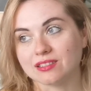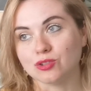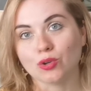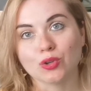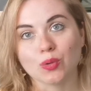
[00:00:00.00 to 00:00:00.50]

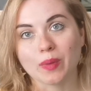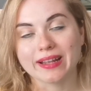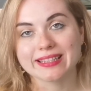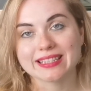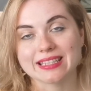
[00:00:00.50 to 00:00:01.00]

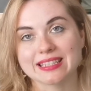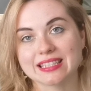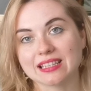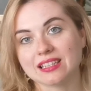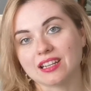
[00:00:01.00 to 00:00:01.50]
documents,
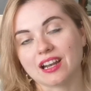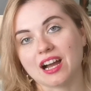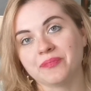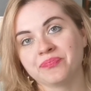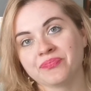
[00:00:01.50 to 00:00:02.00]

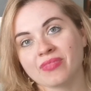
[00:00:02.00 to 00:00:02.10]
etc.